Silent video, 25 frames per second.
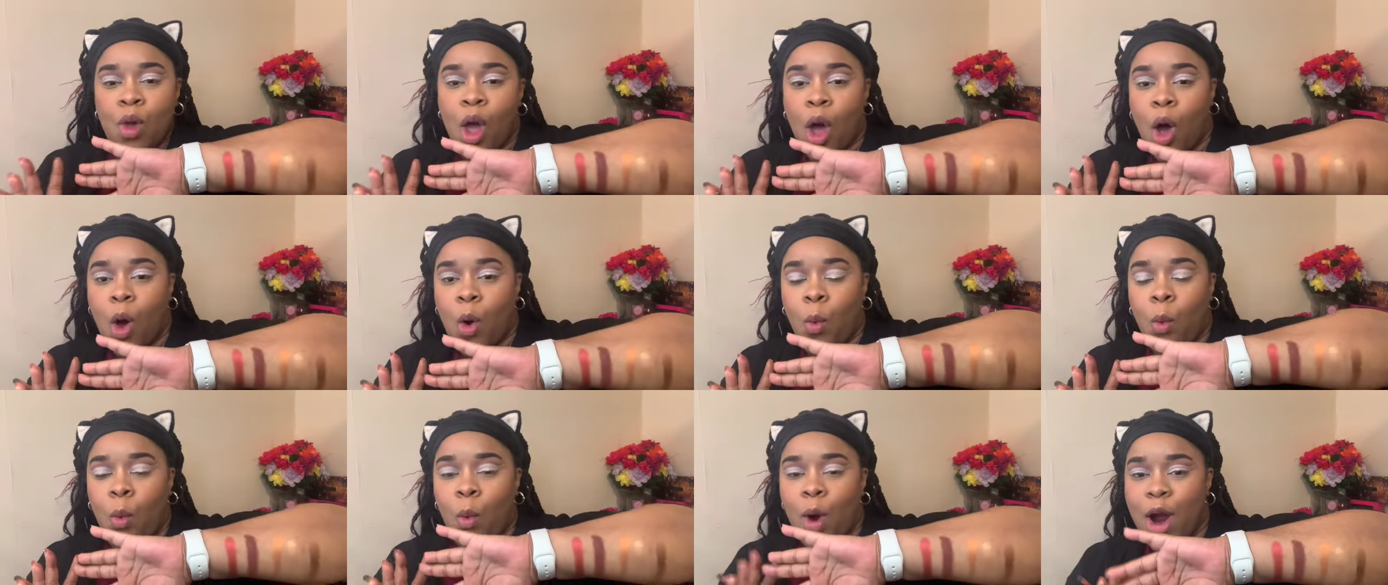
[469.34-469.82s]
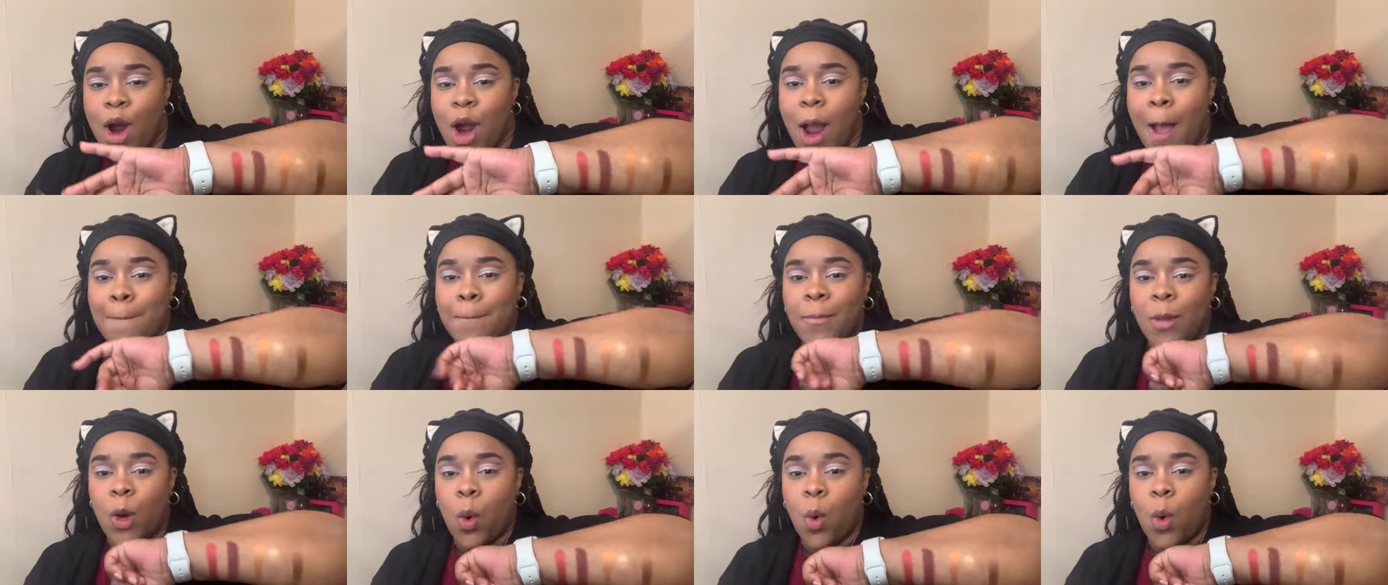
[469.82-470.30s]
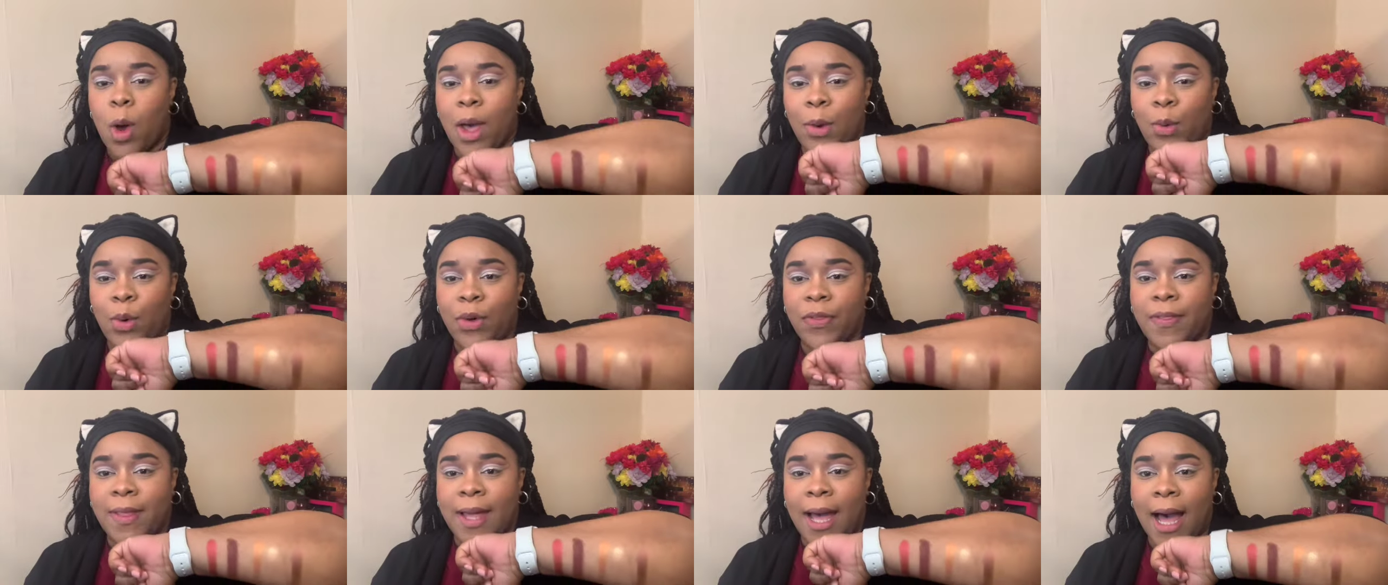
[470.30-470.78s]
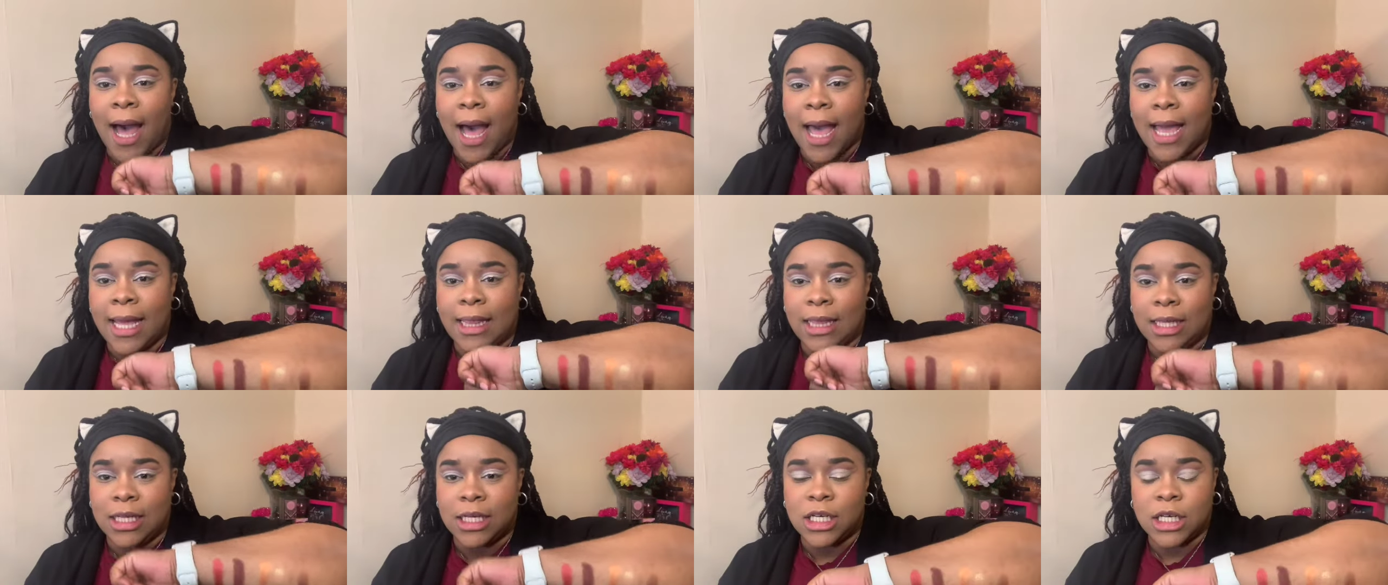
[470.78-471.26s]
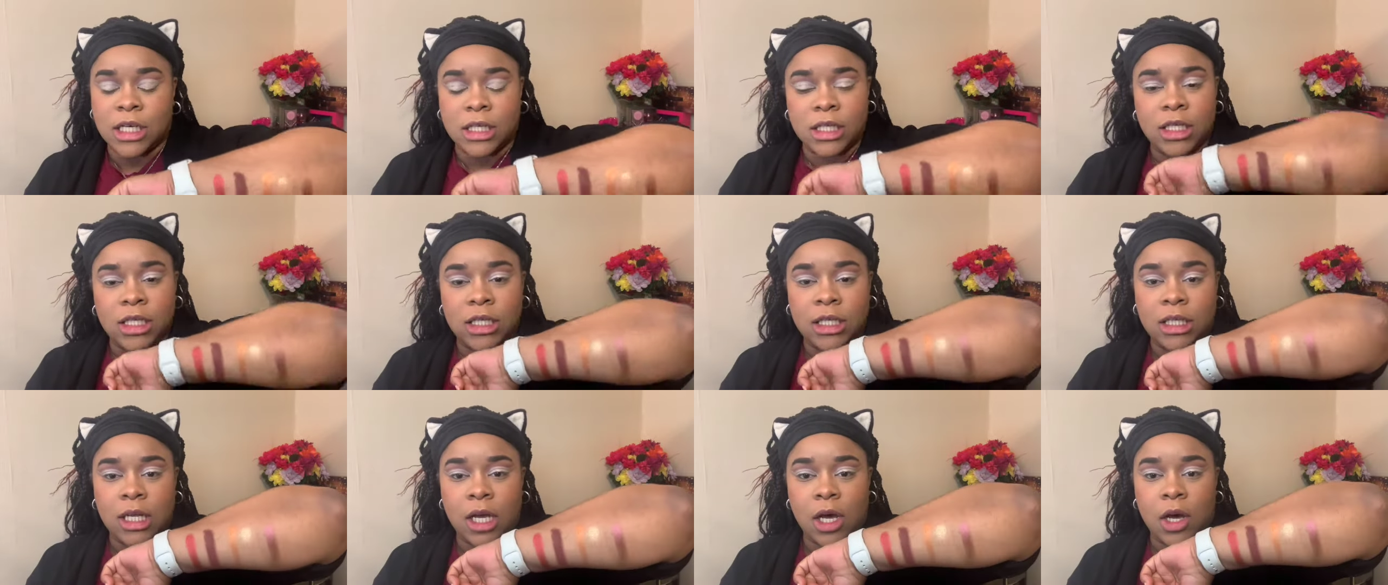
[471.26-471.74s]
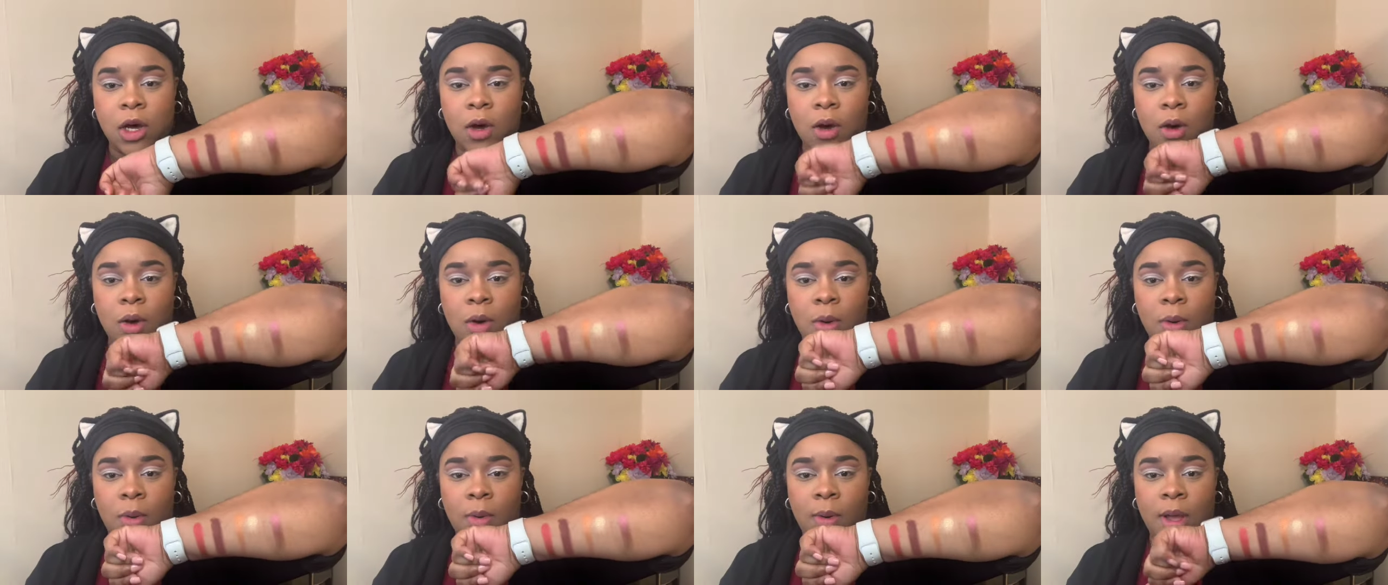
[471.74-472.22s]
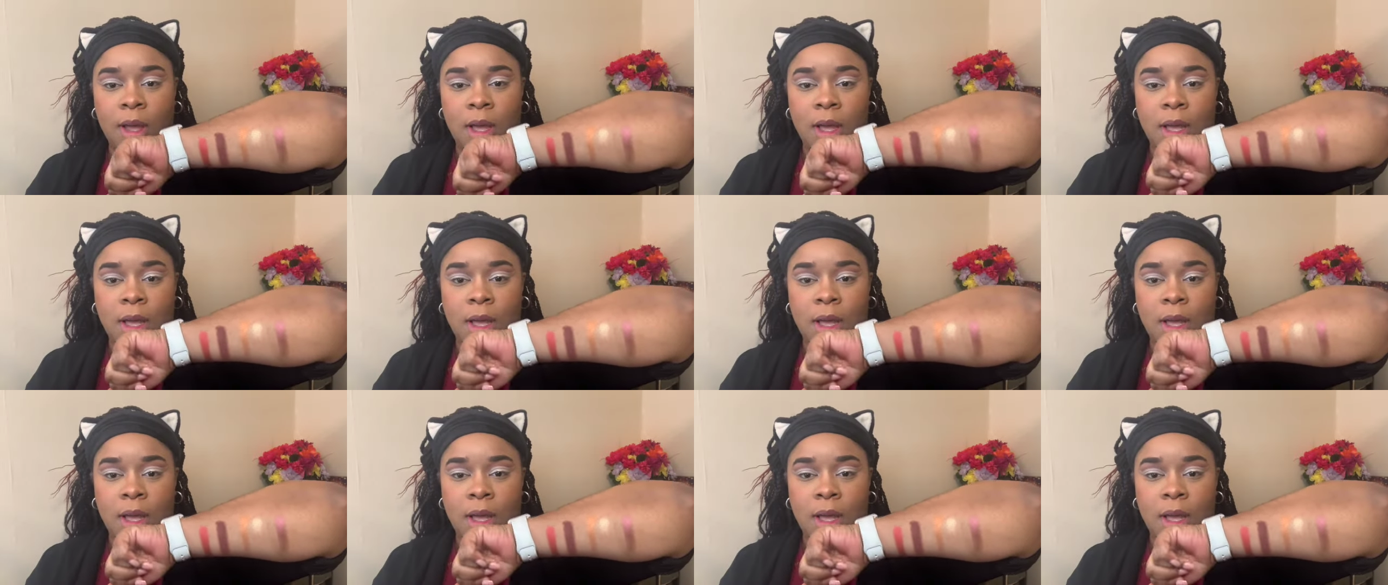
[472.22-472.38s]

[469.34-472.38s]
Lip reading: where I'm going with the eye look. So